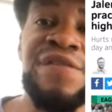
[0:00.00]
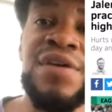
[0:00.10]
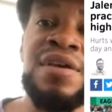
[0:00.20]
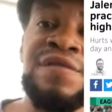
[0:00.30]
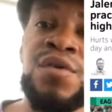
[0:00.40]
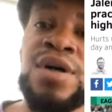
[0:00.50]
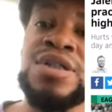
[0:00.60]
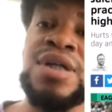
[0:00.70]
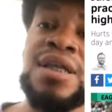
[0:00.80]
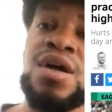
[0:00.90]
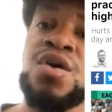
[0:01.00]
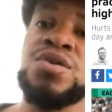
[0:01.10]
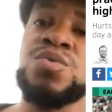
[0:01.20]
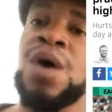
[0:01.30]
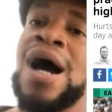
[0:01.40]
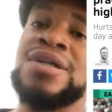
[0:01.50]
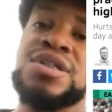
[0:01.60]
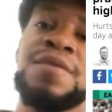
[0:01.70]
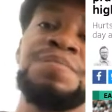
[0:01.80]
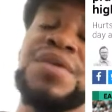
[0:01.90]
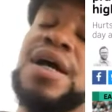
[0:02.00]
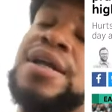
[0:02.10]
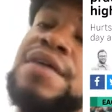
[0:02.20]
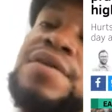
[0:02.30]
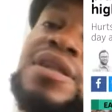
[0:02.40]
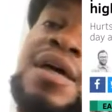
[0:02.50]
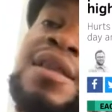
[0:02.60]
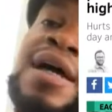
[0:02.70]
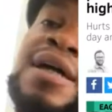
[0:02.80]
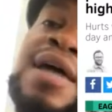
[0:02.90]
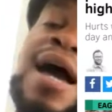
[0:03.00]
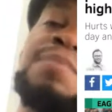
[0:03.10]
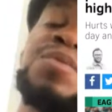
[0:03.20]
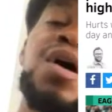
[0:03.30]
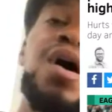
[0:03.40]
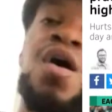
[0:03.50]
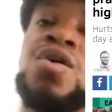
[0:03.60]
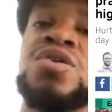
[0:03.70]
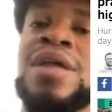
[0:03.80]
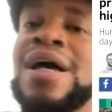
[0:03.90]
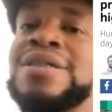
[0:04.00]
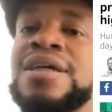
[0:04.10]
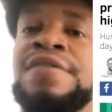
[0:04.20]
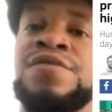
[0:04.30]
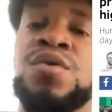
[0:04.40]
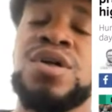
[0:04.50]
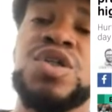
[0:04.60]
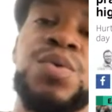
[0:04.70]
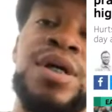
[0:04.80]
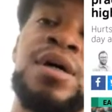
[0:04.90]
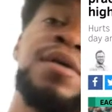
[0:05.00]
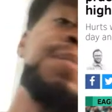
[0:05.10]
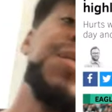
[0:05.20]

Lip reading: Philly Voice, Jalen Hurts Watch, and everything like that. Also, like I said, if you're on Twitter,